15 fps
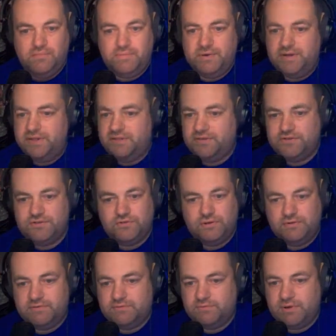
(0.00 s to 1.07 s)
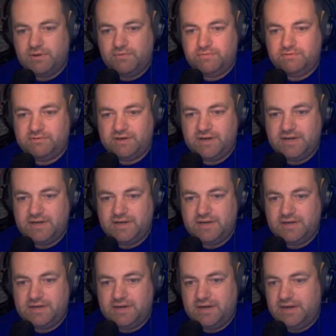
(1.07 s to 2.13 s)
But the story was well
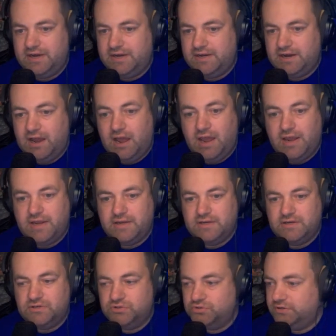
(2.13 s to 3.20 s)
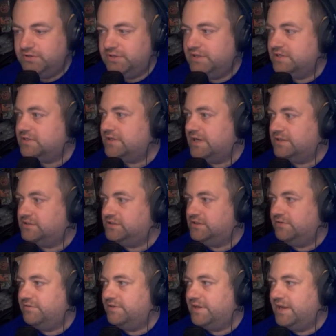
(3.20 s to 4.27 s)
written, and I enjoyed this
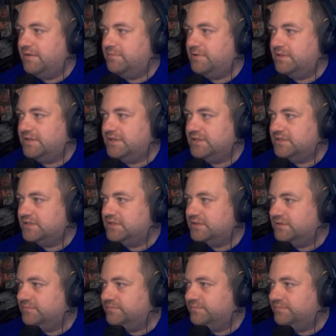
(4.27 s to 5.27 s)
section of the game at least.